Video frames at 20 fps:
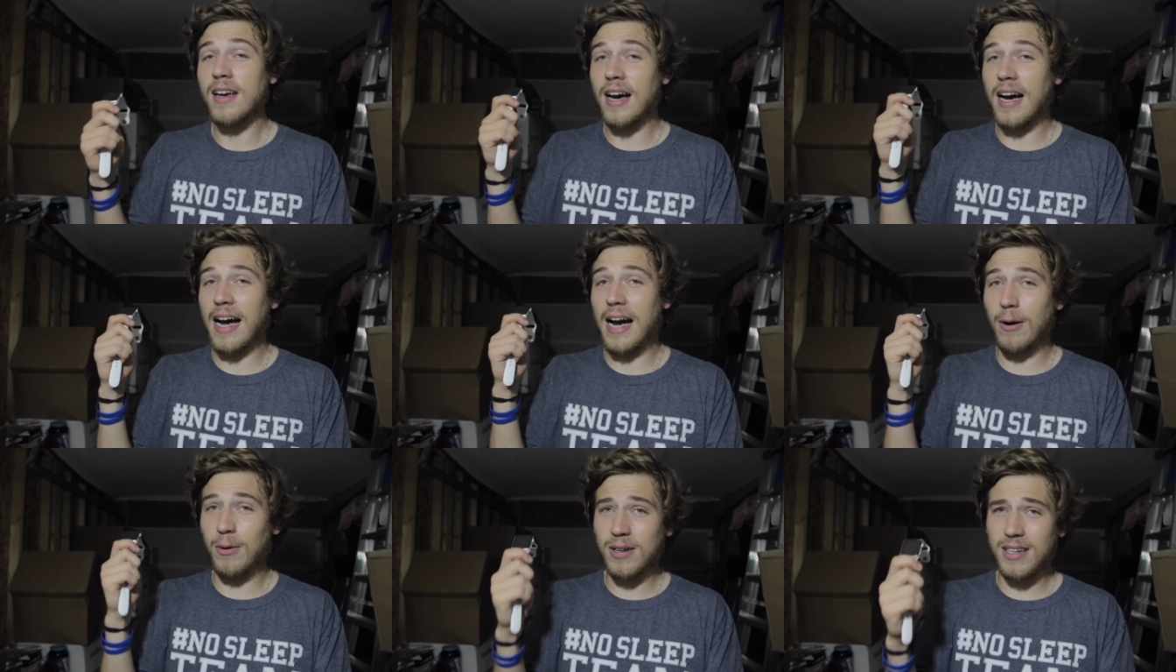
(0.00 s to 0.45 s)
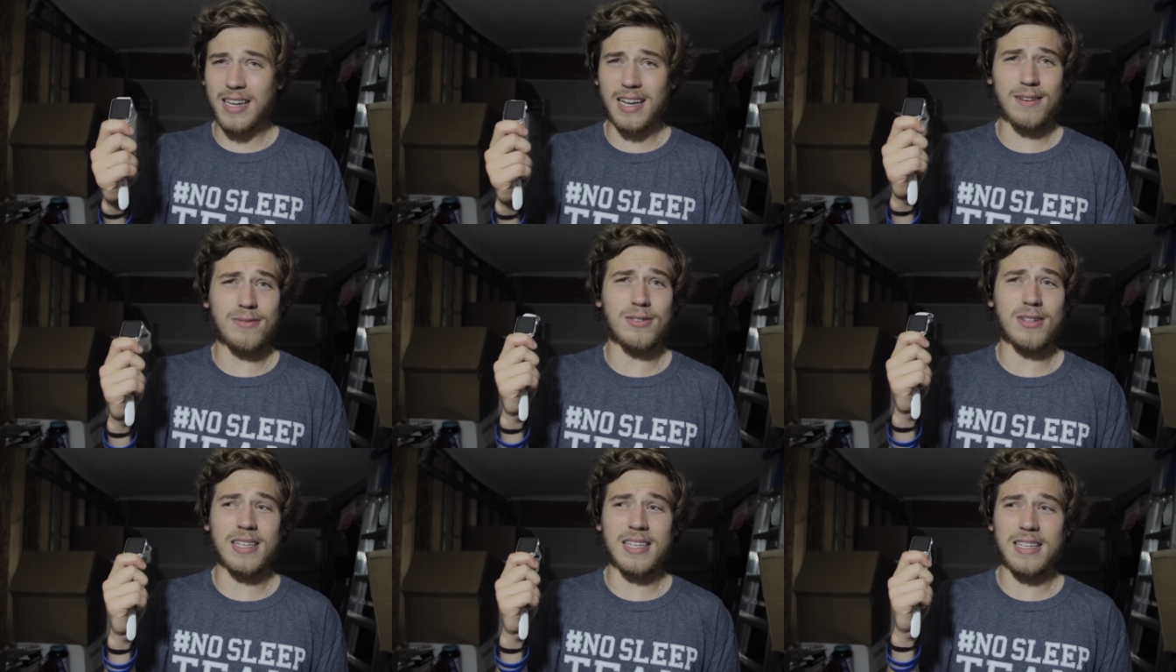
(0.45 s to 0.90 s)
I would
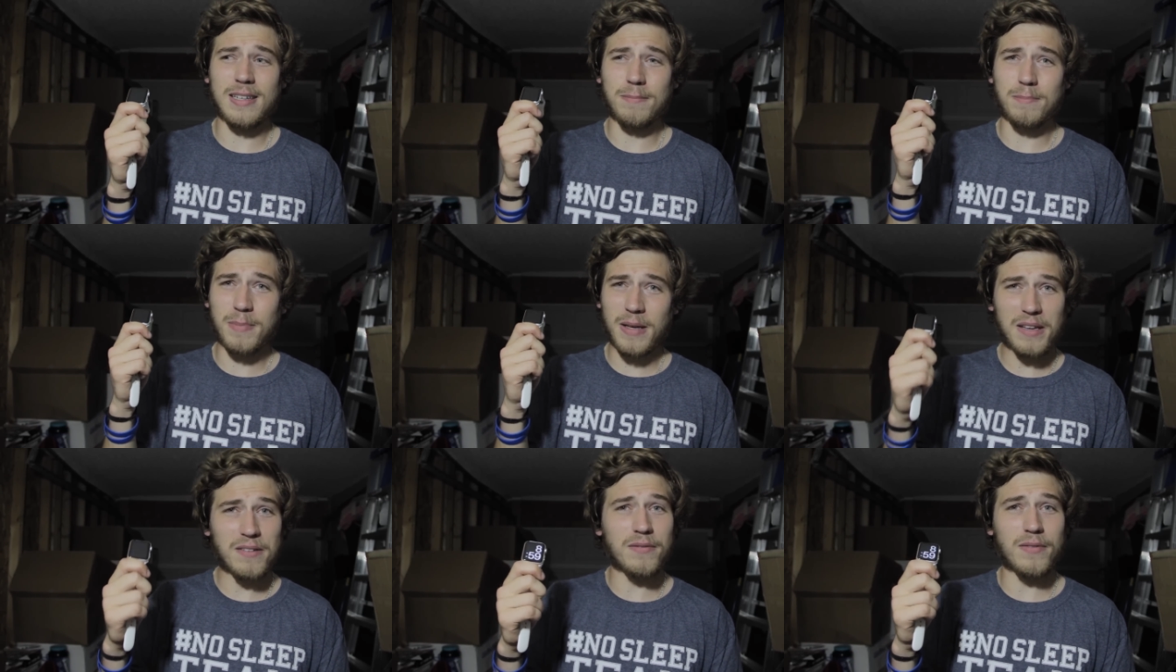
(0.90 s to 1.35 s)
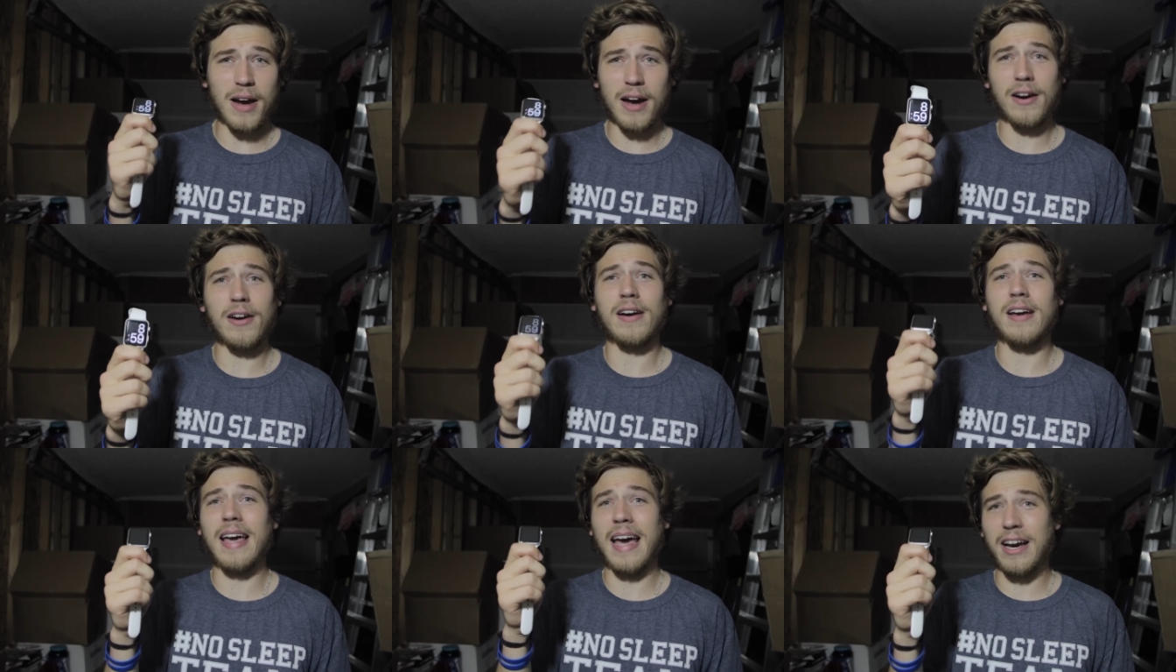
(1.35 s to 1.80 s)
definitely be
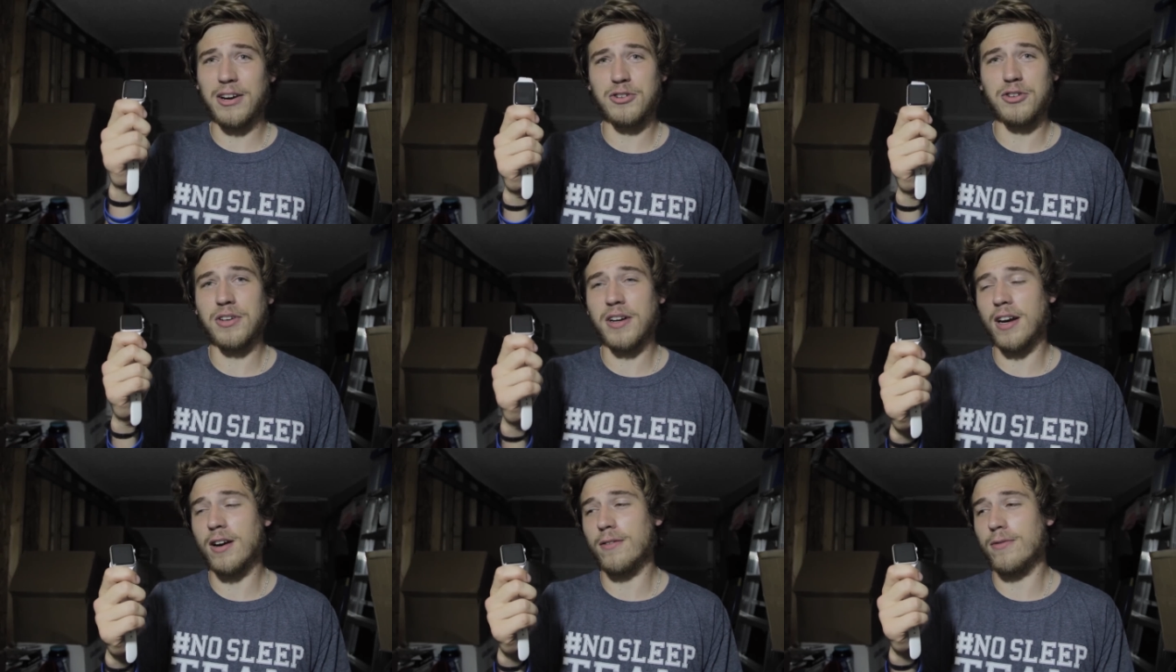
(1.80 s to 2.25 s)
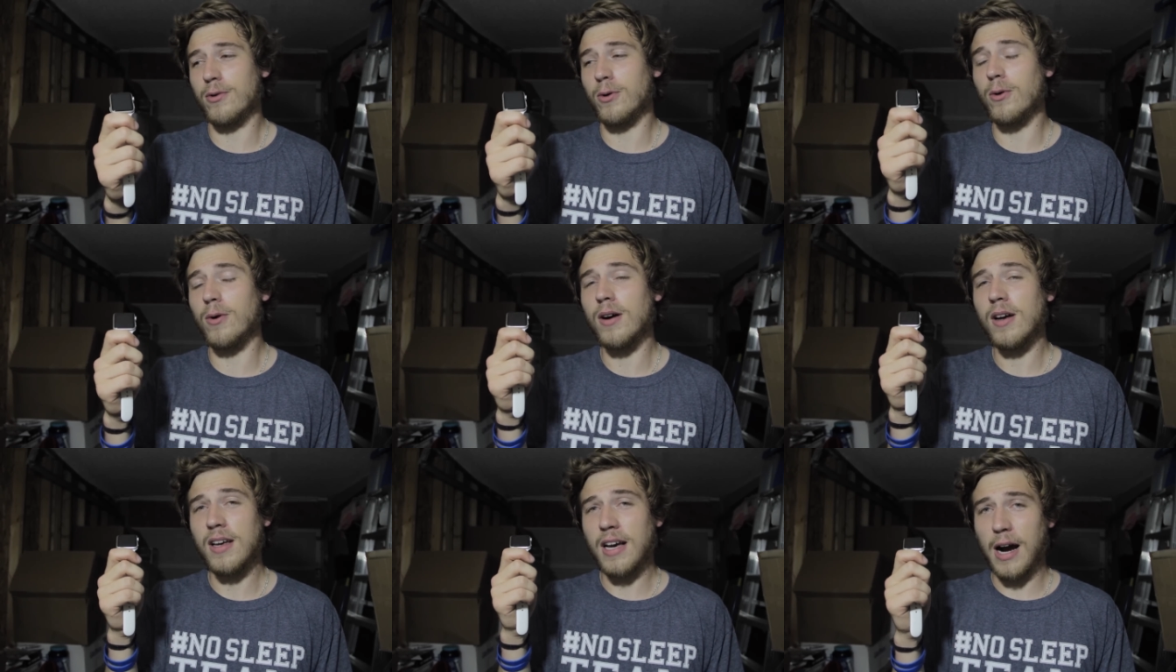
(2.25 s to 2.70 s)
very extra
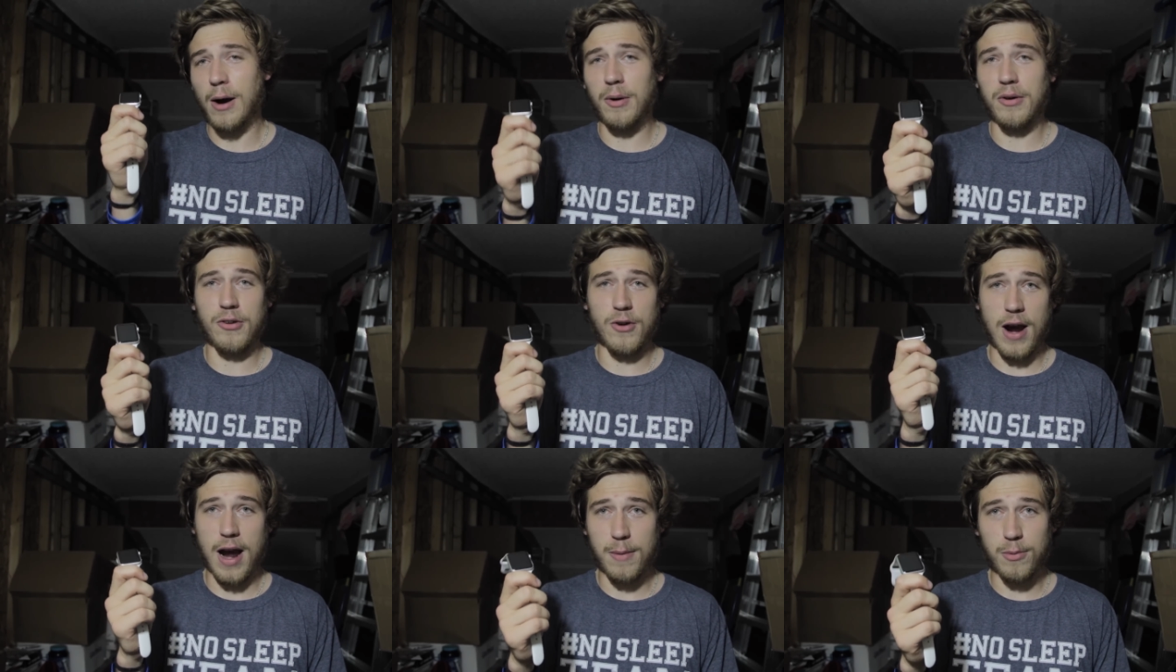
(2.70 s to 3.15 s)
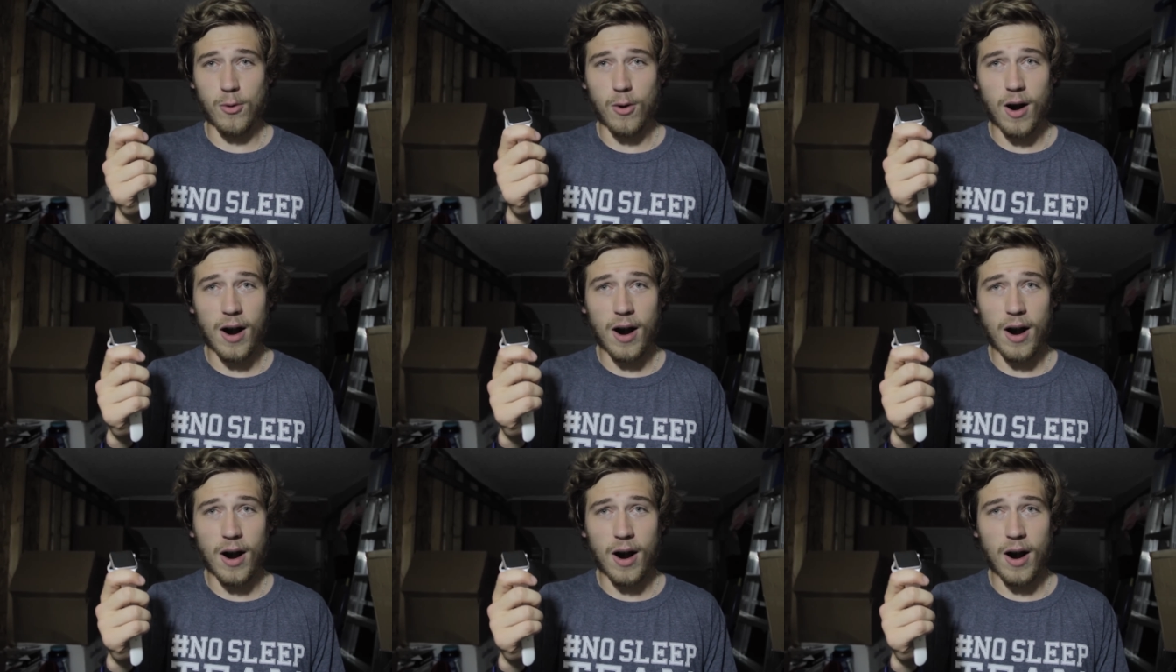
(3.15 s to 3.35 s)
careful with your Apple